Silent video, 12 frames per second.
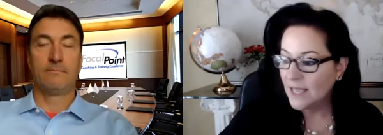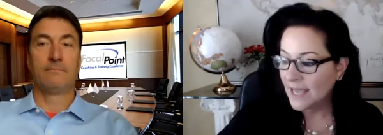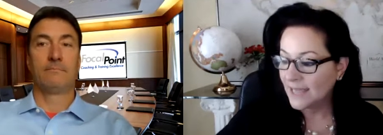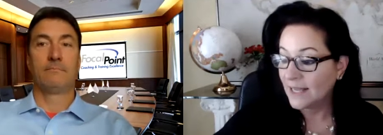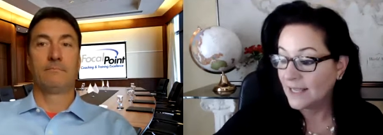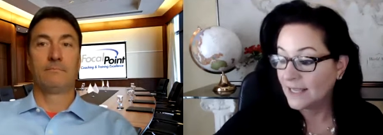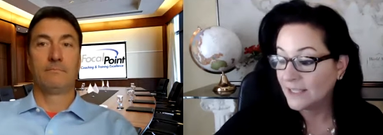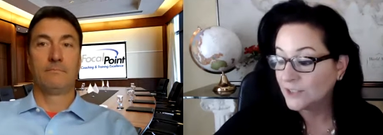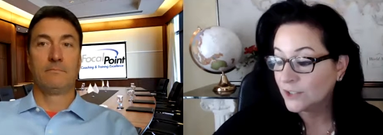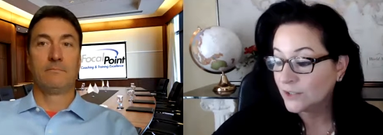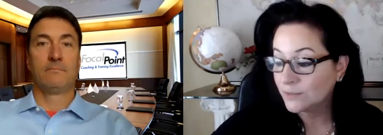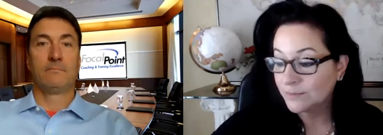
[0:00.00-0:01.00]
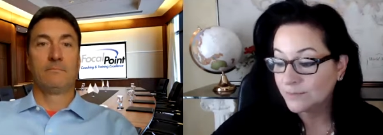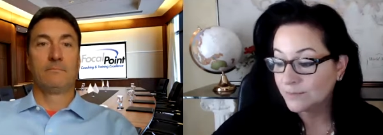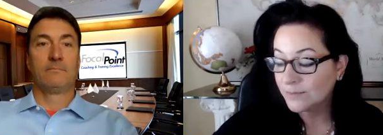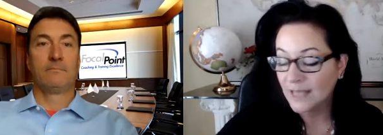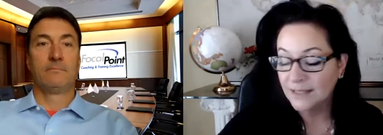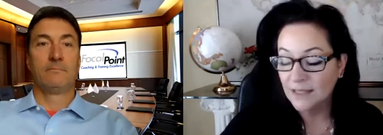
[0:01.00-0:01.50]
Speaker 1: and i and you're
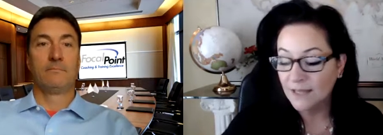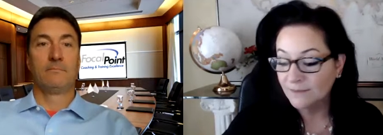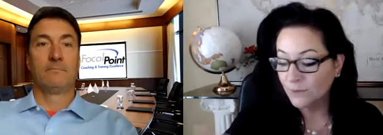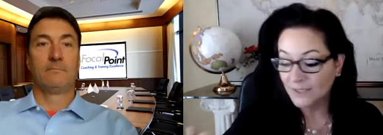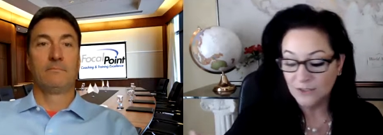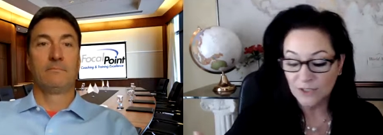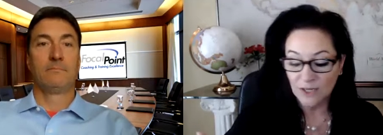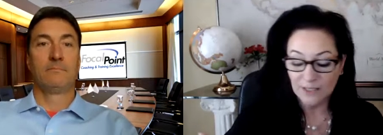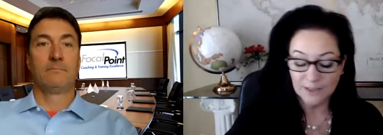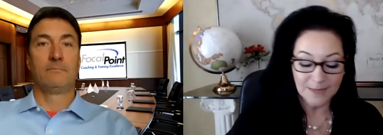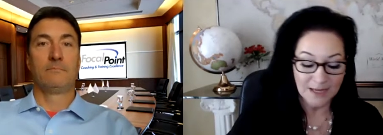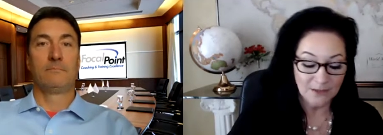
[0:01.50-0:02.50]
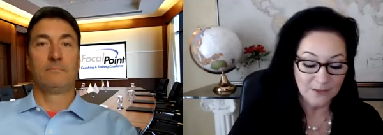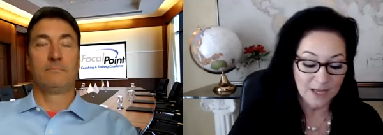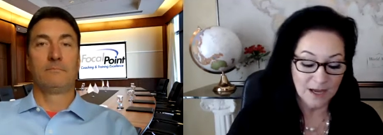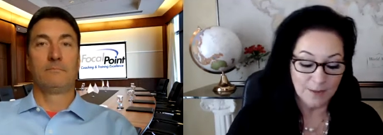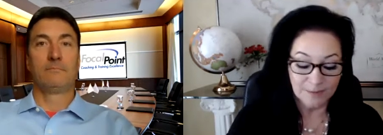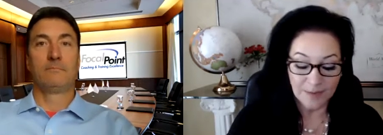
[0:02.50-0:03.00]
i love what you talked about
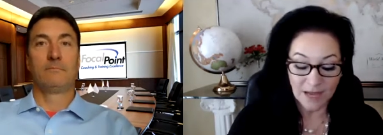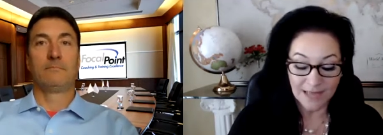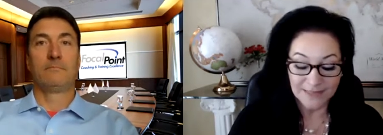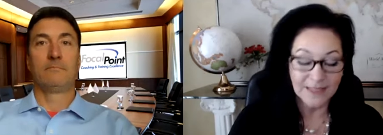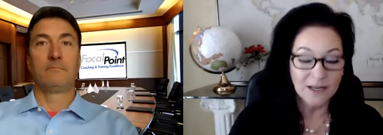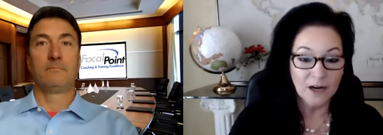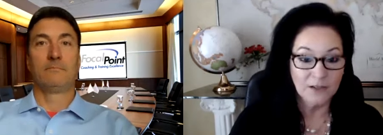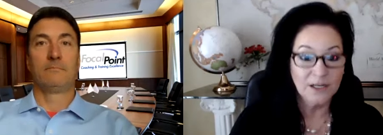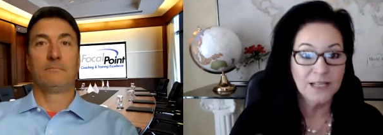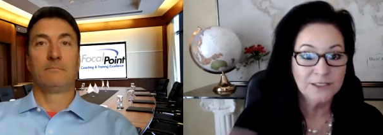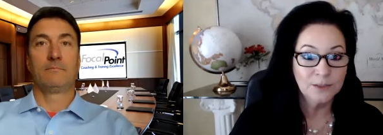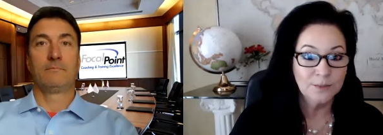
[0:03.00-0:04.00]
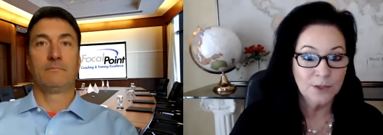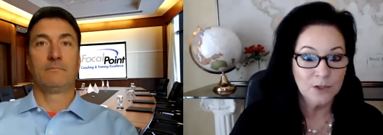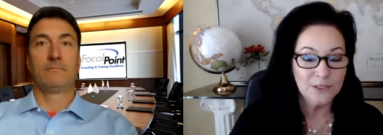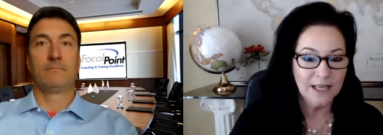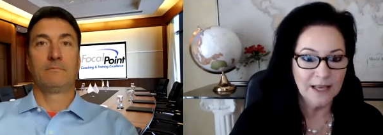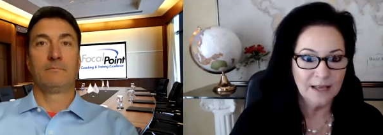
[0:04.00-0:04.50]
um, i think our
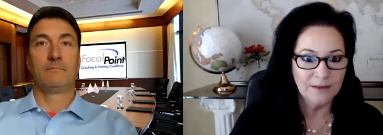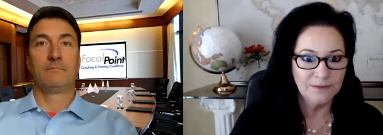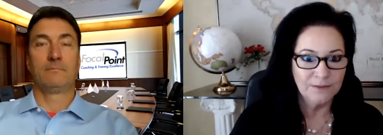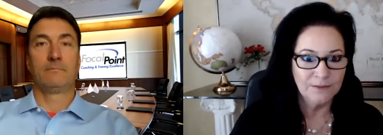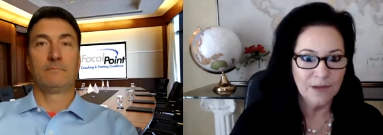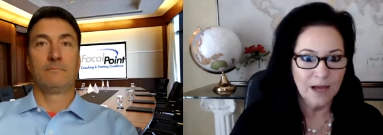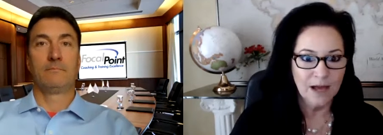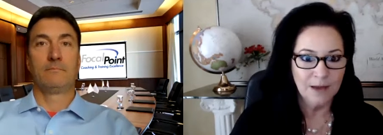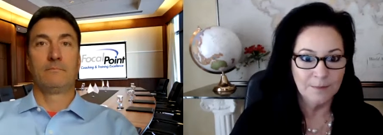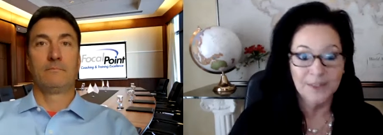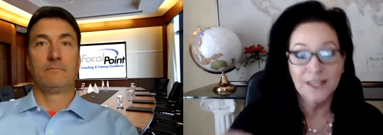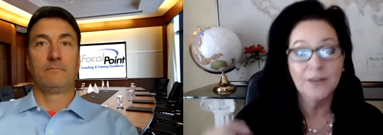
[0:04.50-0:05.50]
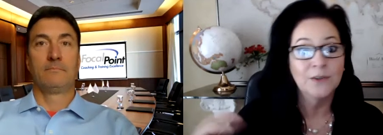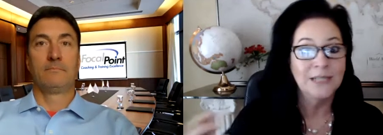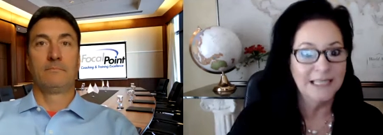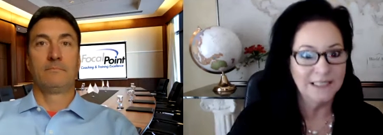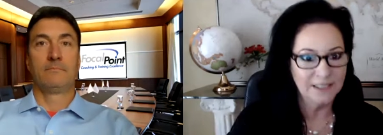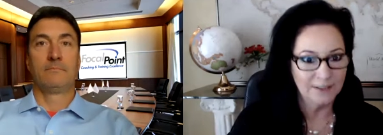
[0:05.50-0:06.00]
customers have um, their
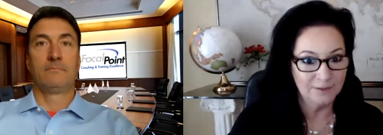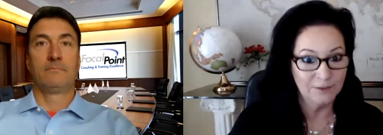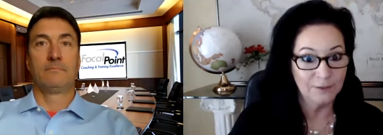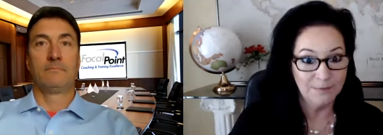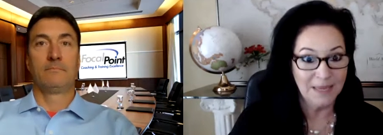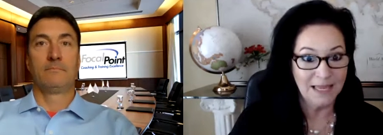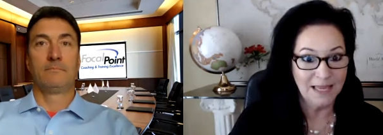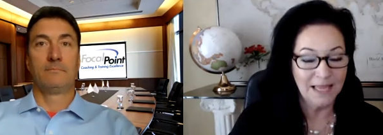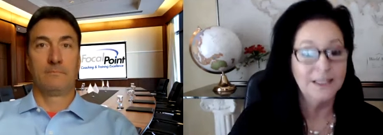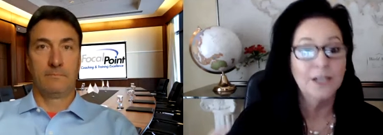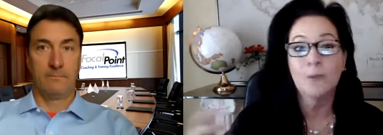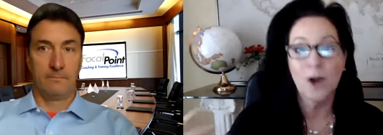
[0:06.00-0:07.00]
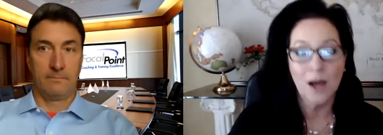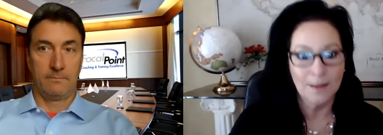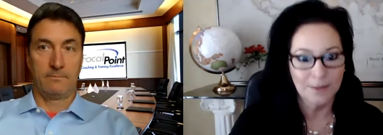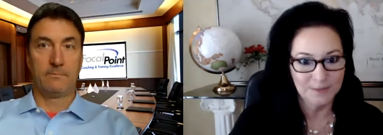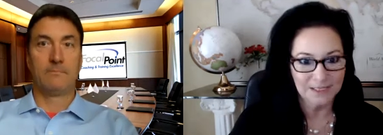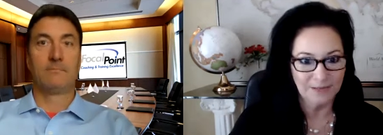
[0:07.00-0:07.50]
needs have made and their
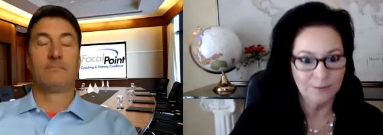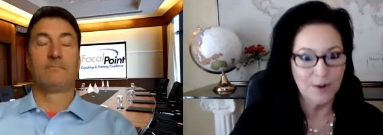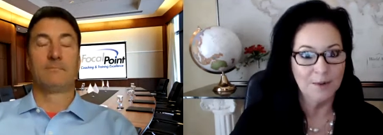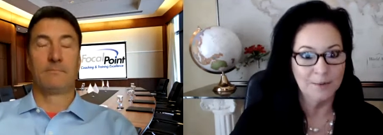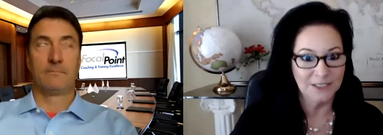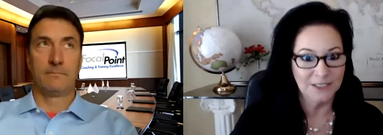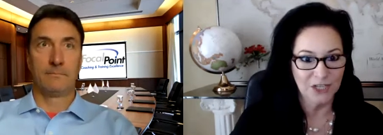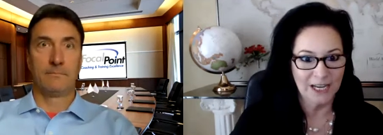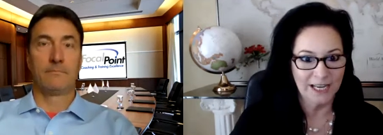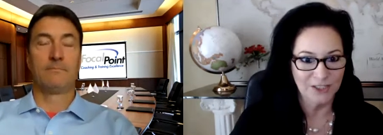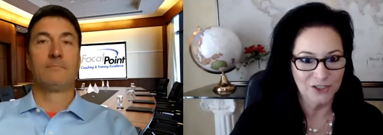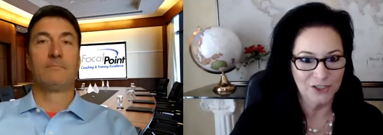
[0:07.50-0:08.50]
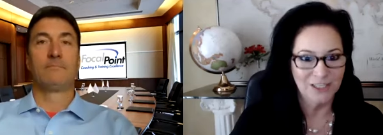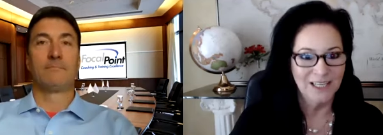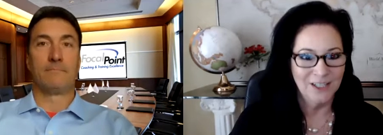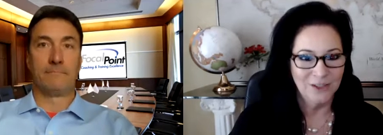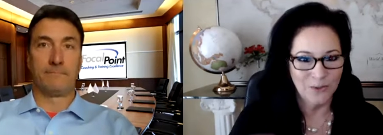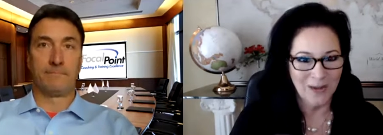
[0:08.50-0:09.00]
problems have probably changed
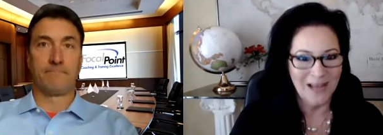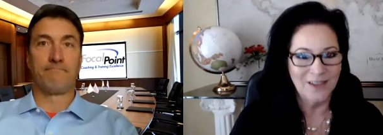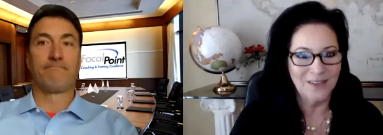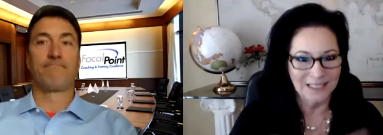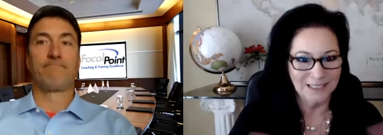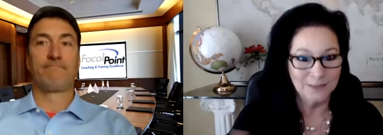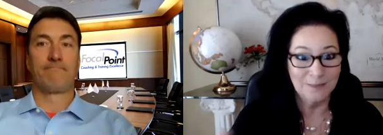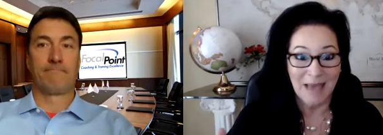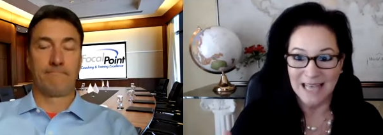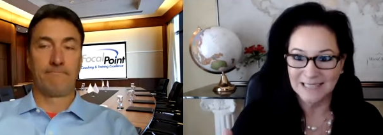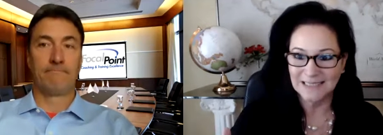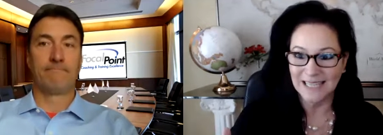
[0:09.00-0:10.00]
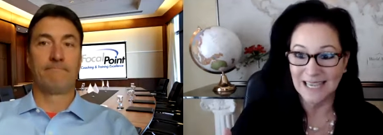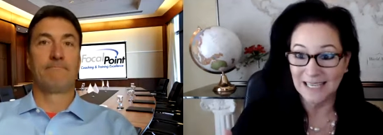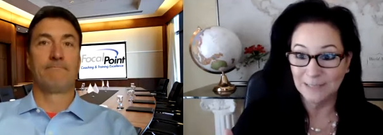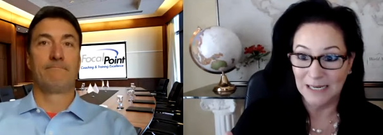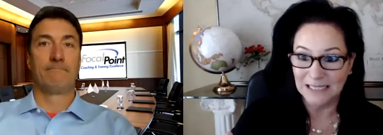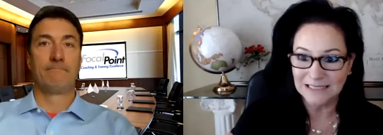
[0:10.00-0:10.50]
throughout this past
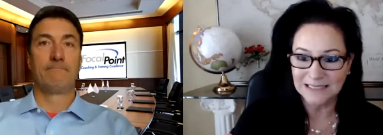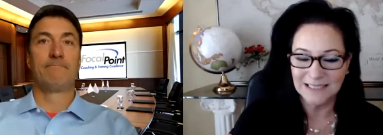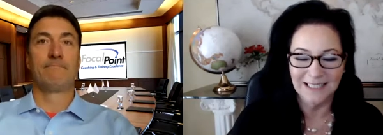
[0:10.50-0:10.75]
eight months.